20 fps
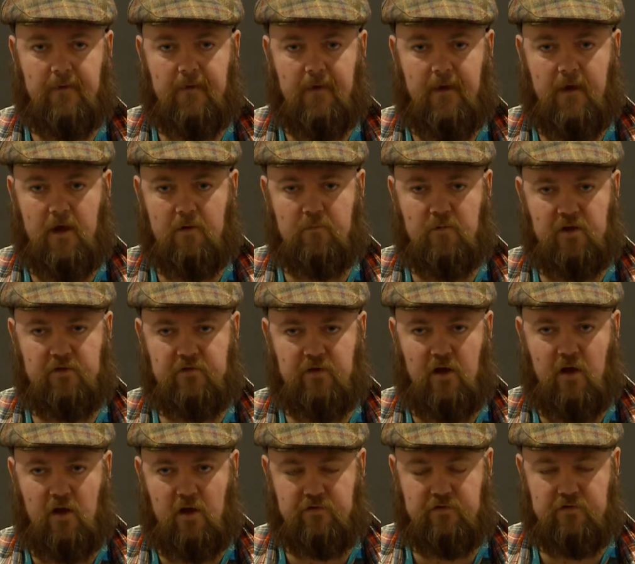
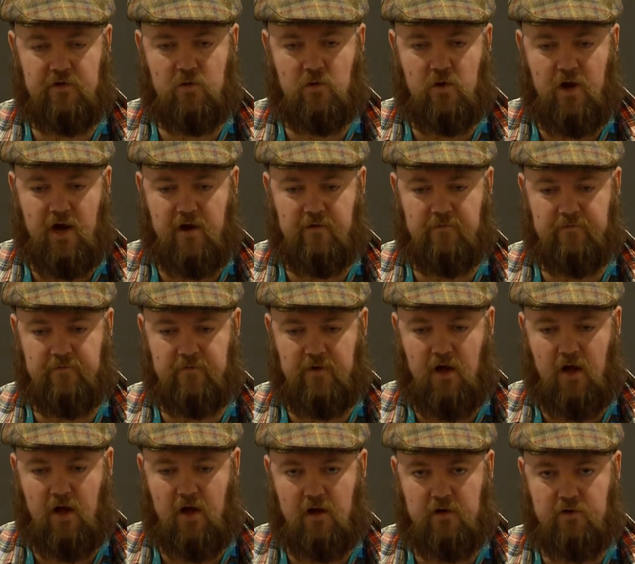I still have
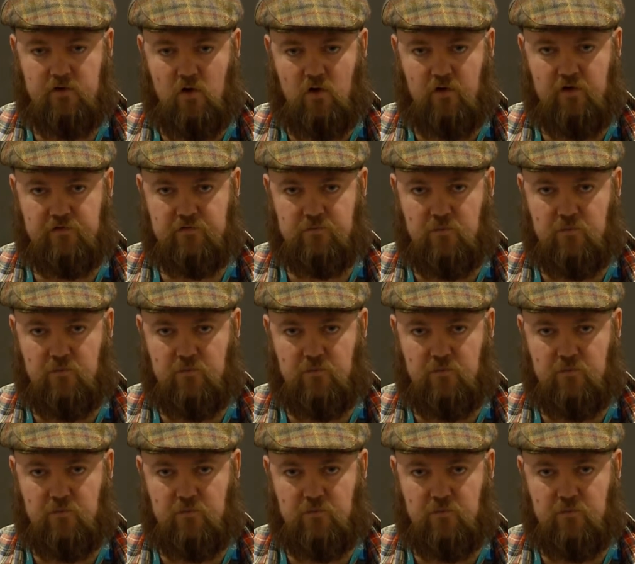Norwich